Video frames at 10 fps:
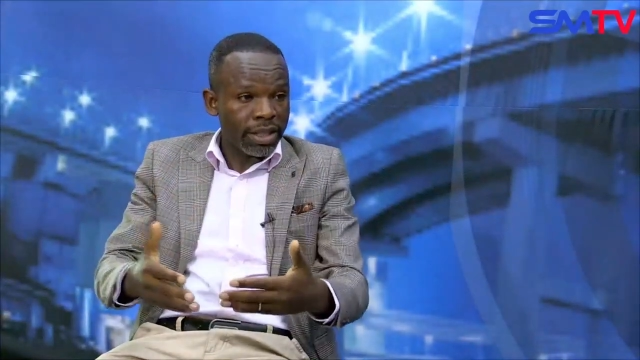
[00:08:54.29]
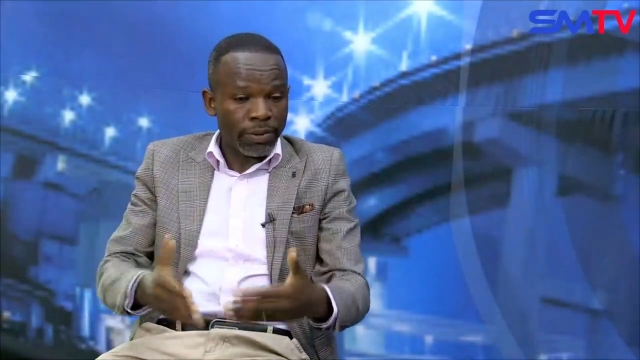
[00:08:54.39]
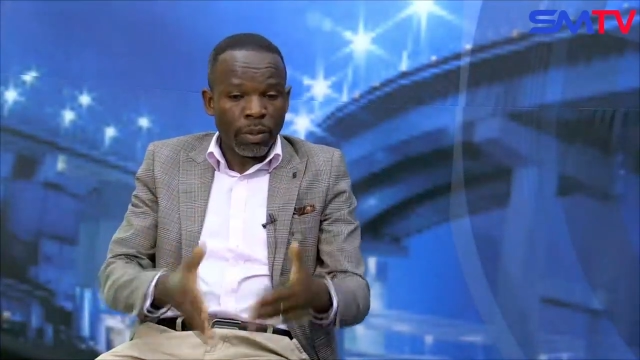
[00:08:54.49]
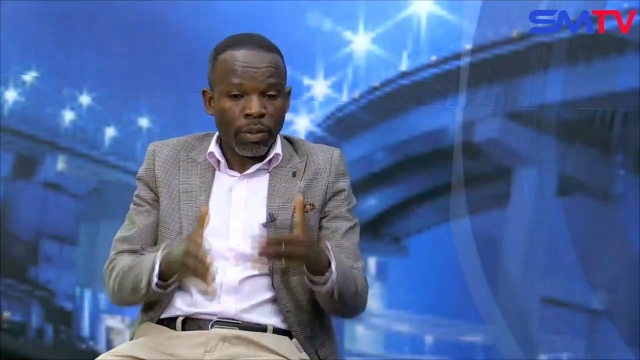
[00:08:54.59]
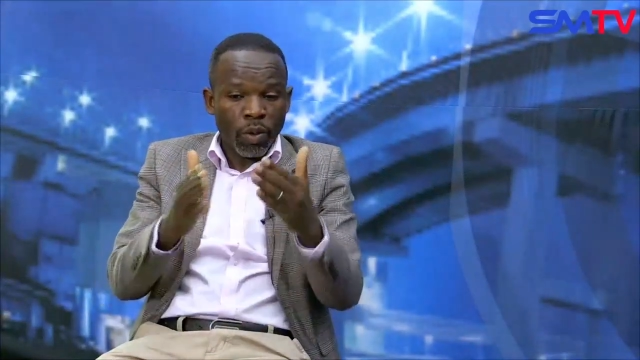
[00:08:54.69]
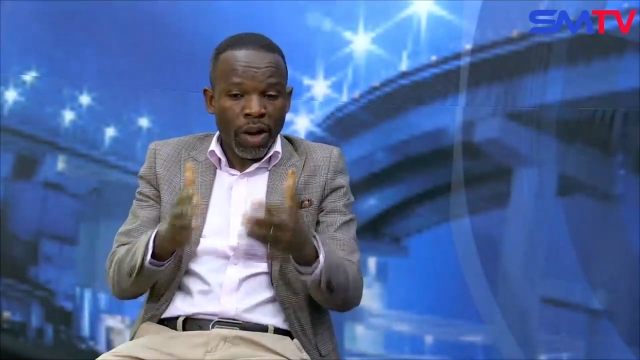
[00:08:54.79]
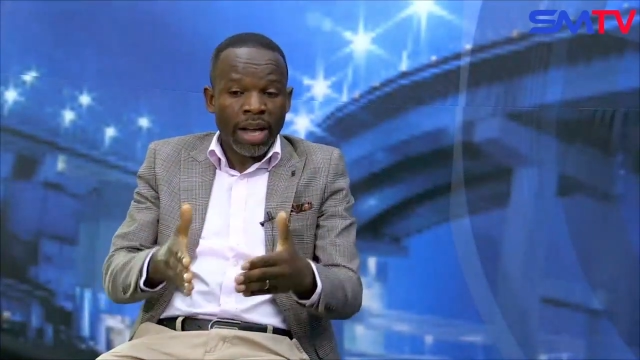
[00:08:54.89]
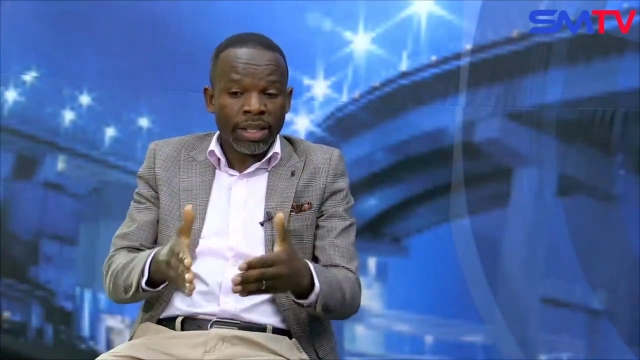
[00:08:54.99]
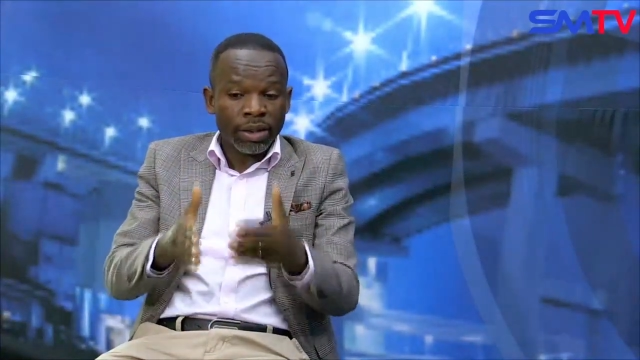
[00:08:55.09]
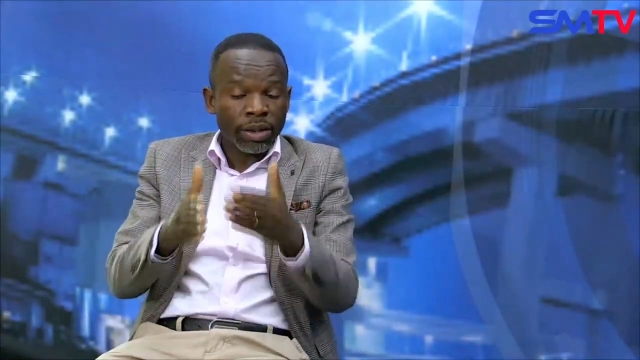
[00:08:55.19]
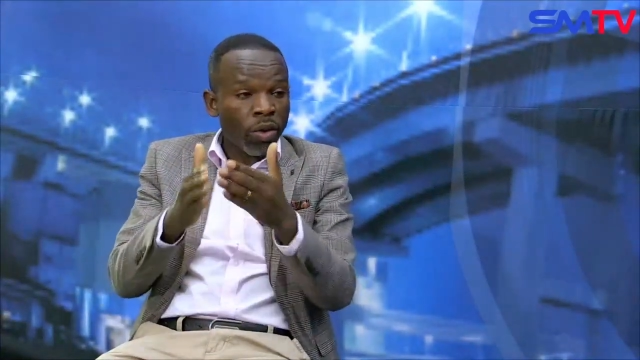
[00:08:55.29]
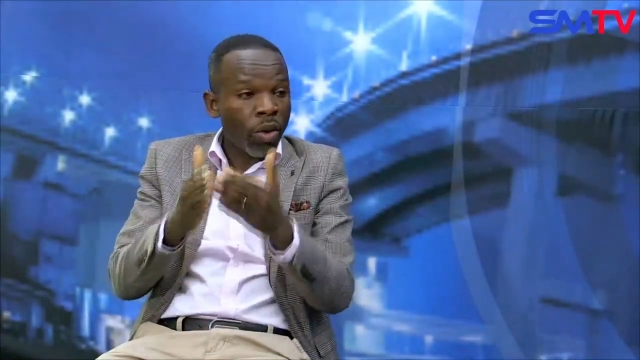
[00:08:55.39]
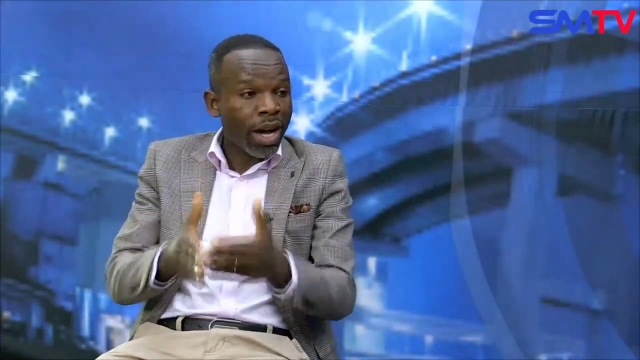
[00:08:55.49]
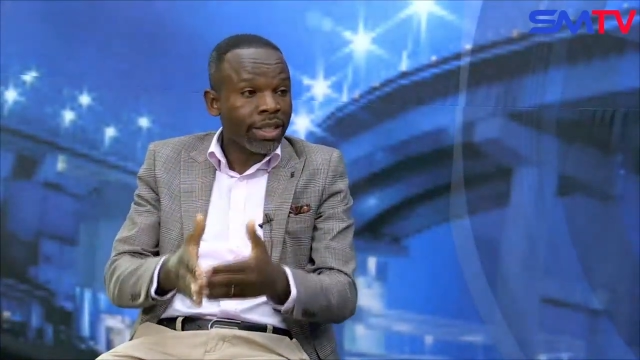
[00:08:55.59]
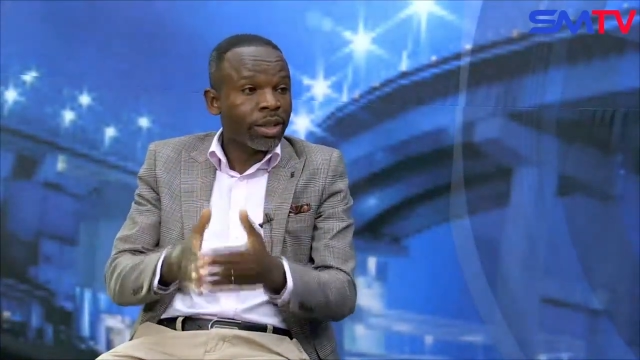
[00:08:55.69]
From 1
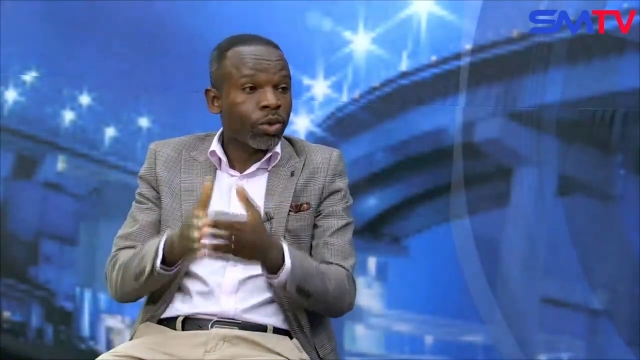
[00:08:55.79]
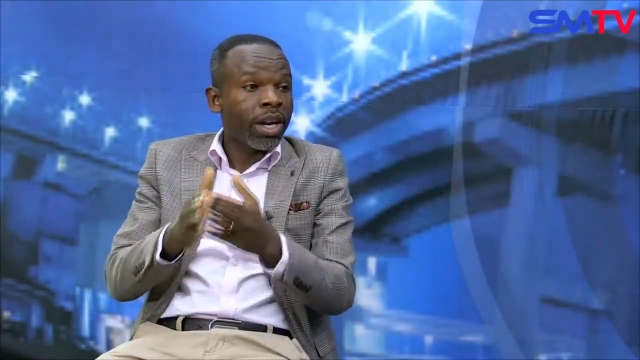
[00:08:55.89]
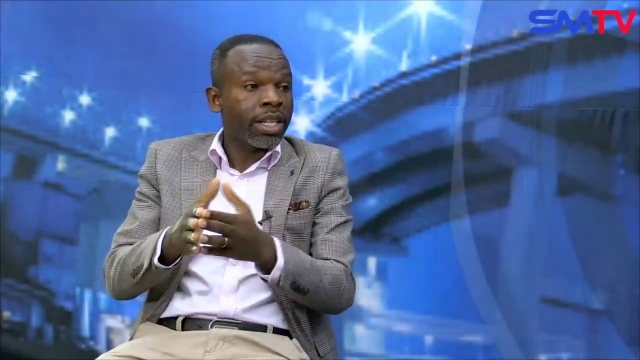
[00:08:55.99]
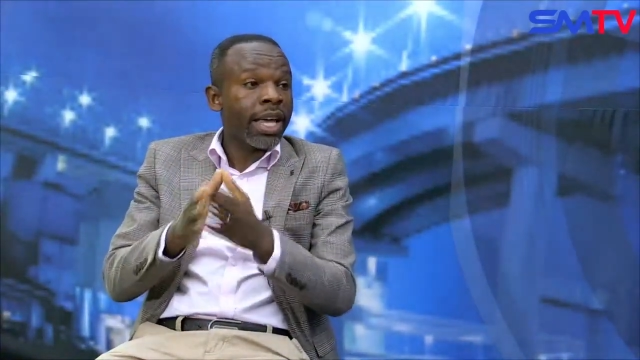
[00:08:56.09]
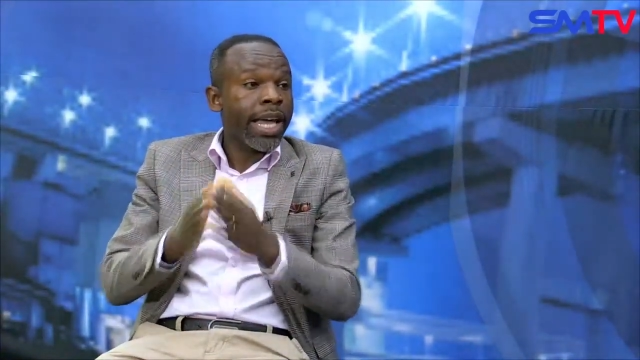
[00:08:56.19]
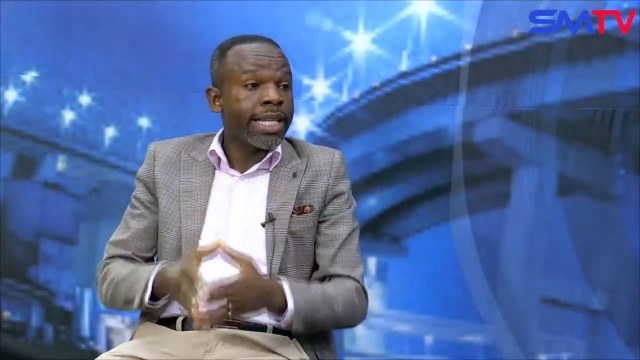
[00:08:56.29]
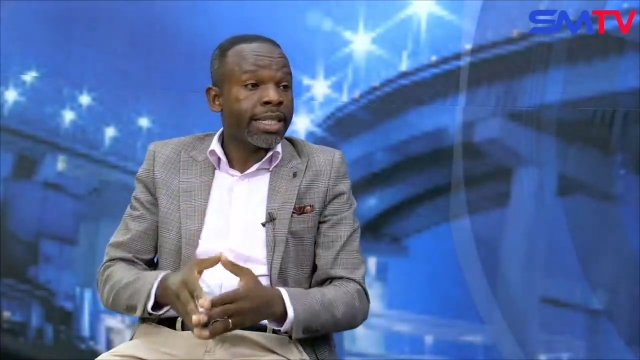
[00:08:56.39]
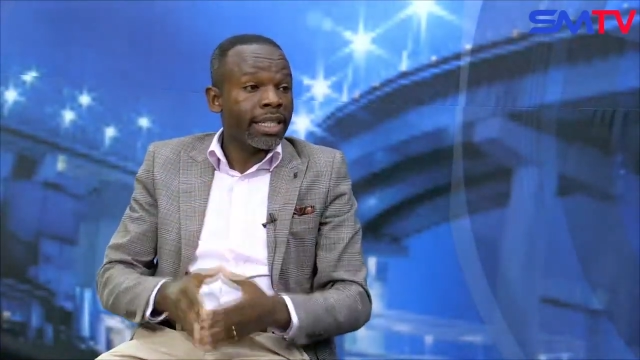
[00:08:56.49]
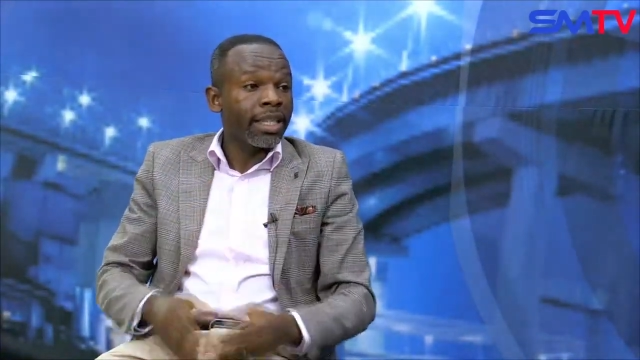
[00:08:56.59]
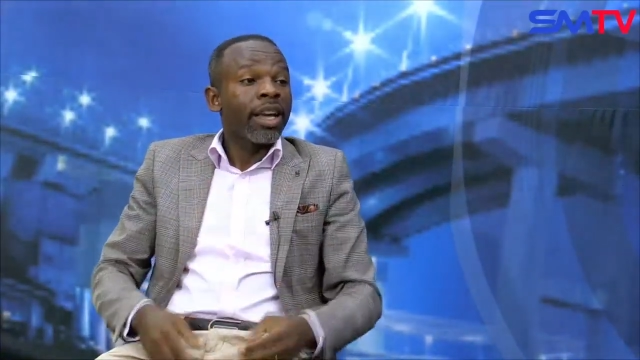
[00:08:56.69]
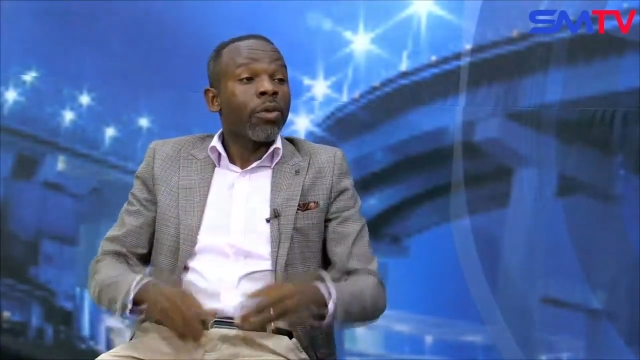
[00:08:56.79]
August 2018,